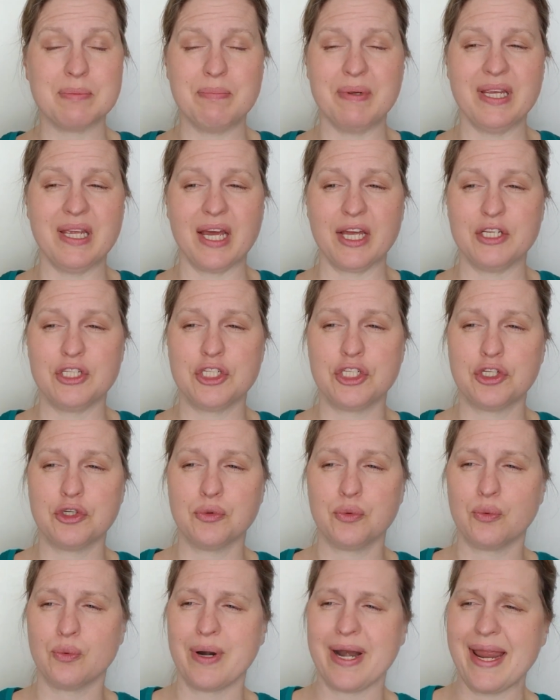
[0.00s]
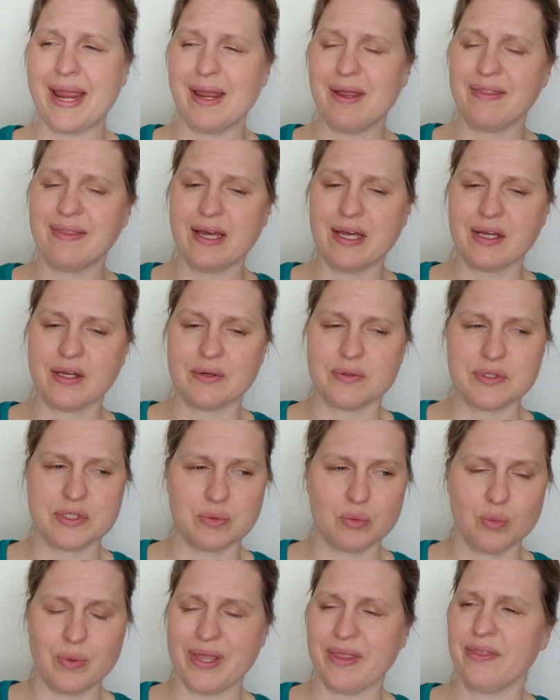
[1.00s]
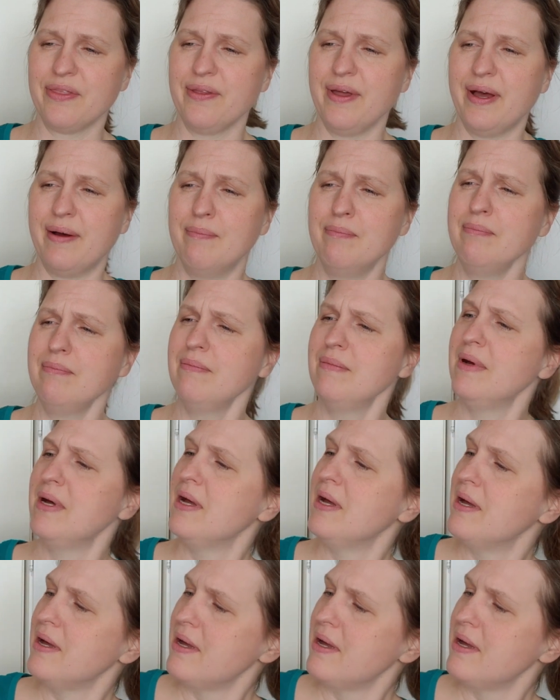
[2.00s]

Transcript: to be a tray that goes with them.